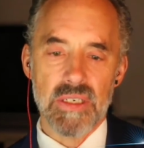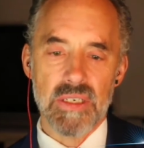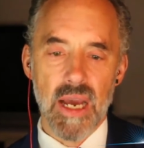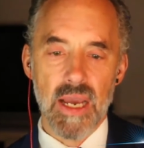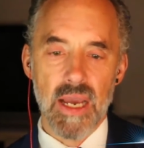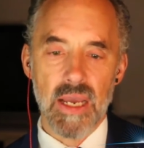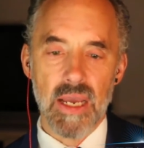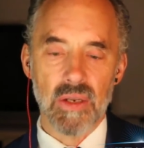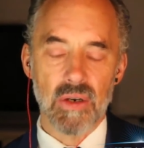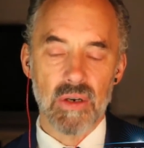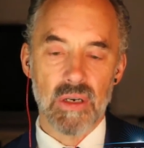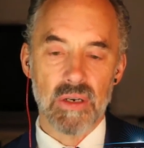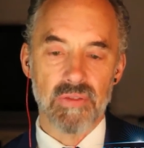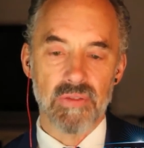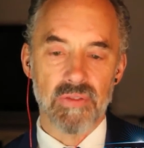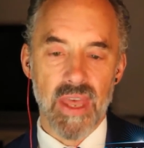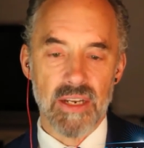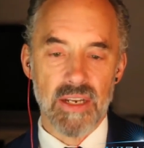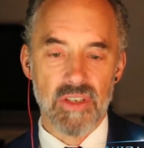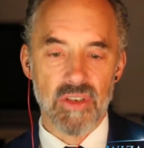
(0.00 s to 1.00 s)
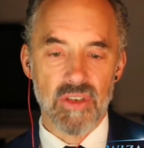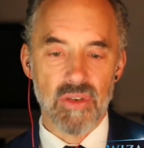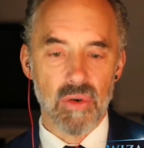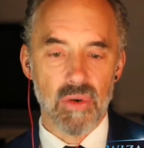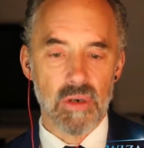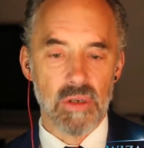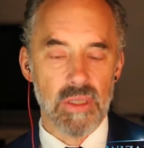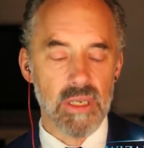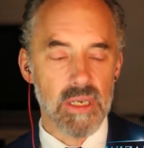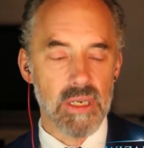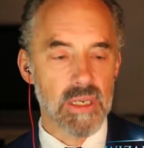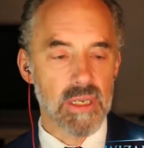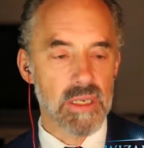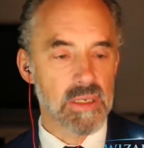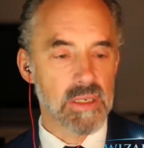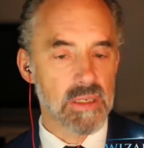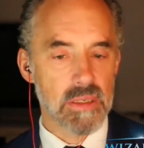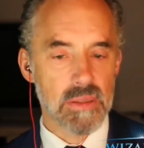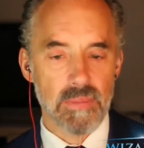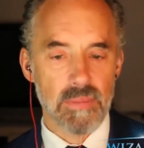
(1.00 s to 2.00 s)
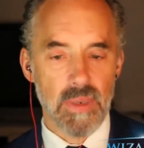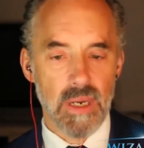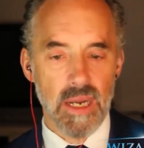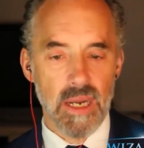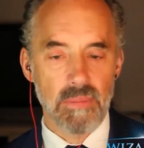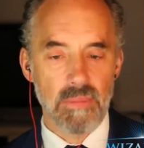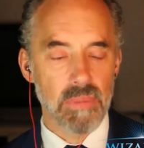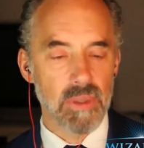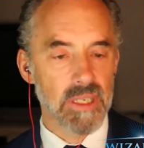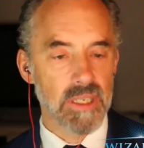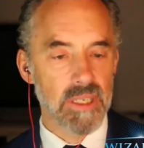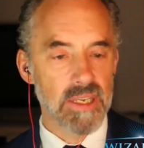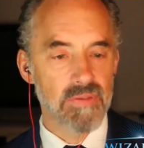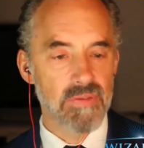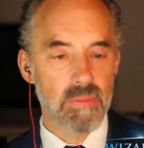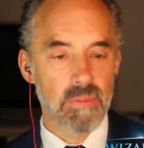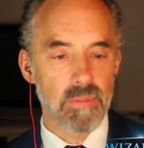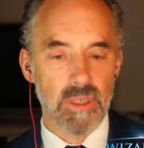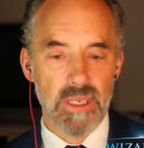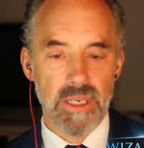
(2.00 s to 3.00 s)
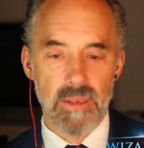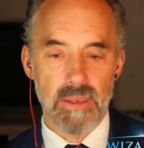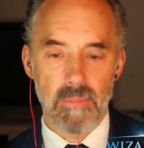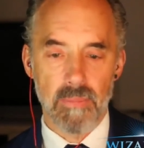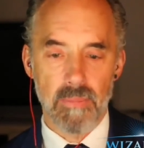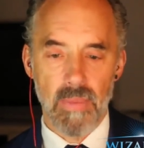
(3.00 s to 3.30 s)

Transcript: dialogue of that sort, that it's unbelievably